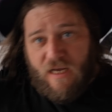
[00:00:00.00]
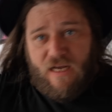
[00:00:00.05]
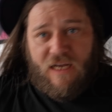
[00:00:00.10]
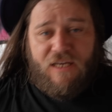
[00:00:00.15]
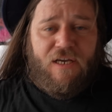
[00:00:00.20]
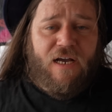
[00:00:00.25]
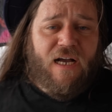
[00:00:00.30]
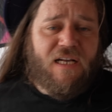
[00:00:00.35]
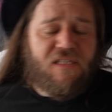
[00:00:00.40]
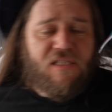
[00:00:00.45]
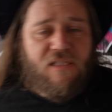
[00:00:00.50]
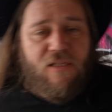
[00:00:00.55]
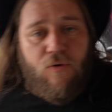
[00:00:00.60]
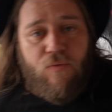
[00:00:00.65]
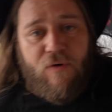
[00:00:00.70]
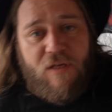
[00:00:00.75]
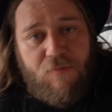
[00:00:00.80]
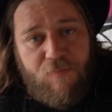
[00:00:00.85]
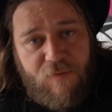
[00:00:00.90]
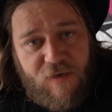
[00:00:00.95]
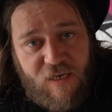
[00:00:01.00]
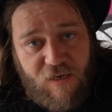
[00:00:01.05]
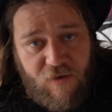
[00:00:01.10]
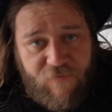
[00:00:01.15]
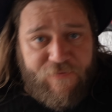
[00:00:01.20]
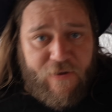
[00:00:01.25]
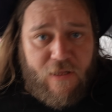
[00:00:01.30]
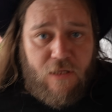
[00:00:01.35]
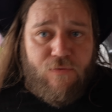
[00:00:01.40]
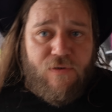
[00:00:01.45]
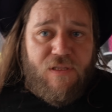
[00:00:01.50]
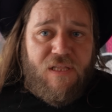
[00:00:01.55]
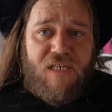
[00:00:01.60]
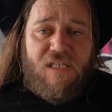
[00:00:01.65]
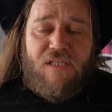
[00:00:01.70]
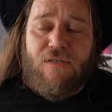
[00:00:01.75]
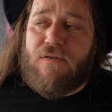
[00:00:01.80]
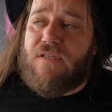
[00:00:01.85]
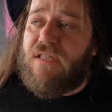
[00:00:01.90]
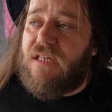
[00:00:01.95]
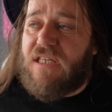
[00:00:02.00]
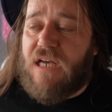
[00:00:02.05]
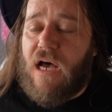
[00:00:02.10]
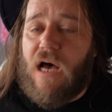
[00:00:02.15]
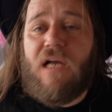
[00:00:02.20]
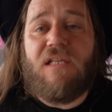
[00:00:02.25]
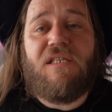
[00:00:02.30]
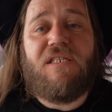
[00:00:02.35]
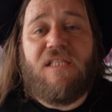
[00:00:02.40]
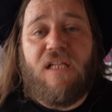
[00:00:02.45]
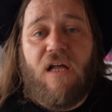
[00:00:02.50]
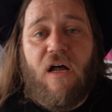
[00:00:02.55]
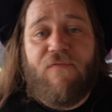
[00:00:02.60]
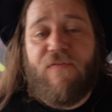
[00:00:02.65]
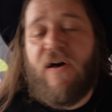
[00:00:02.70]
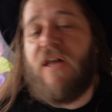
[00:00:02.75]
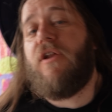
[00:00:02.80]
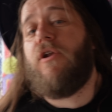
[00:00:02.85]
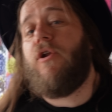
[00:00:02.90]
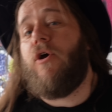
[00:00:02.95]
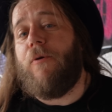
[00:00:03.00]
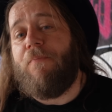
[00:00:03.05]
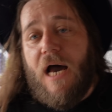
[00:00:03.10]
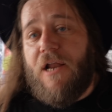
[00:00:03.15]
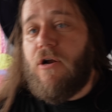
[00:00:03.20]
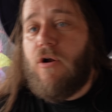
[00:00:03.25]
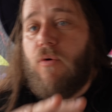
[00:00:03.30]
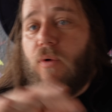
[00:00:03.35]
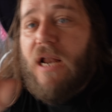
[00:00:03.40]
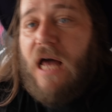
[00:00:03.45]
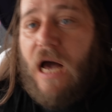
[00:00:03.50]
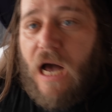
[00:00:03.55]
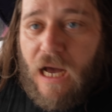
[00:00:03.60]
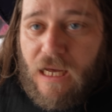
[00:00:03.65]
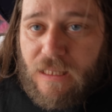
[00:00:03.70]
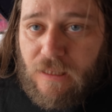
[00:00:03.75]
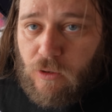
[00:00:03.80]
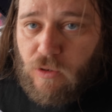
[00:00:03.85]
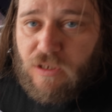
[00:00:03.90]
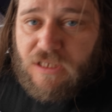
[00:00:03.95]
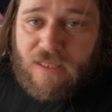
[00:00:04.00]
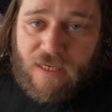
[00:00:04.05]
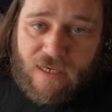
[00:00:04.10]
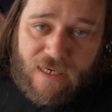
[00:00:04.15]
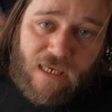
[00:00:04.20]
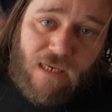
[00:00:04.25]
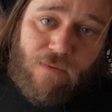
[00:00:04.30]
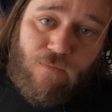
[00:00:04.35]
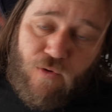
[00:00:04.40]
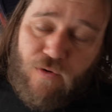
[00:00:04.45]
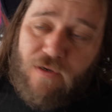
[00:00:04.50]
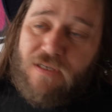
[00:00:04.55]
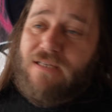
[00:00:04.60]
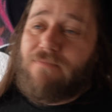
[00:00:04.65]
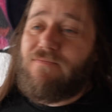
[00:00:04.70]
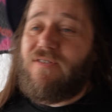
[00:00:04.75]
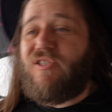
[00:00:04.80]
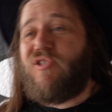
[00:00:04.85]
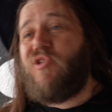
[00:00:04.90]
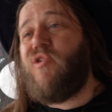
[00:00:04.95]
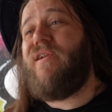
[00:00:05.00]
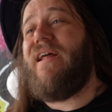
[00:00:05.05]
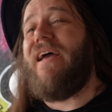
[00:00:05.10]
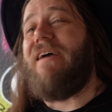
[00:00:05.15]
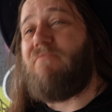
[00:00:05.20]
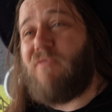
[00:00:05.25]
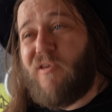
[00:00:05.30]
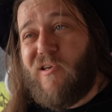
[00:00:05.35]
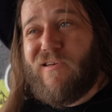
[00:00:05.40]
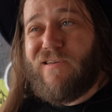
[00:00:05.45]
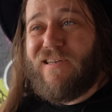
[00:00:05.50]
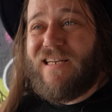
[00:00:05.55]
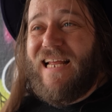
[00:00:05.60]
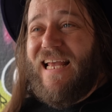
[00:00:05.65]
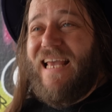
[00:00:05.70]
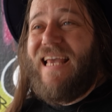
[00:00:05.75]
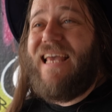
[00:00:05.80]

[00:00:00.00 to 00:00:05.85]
Are you guys still with me? Are you following this, or is this hard stuff? I don't know. I don't know what hard looks like anymore because I'm just too damn good.